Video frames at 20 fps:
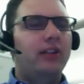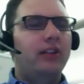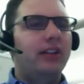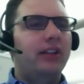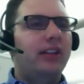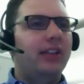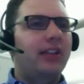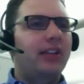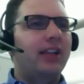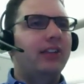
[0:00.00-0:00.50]
to
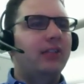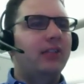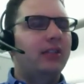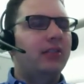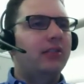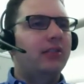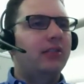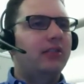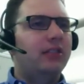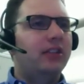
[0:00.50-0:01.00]

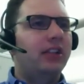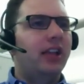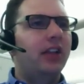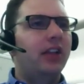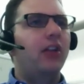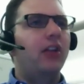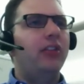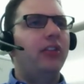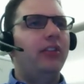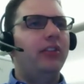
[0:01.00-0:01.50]

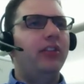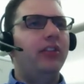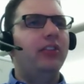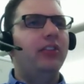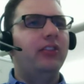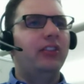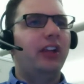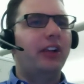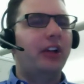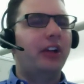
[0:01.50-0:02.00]
get all these
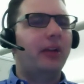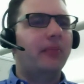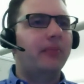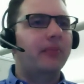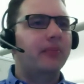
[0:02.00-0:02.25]
things set up.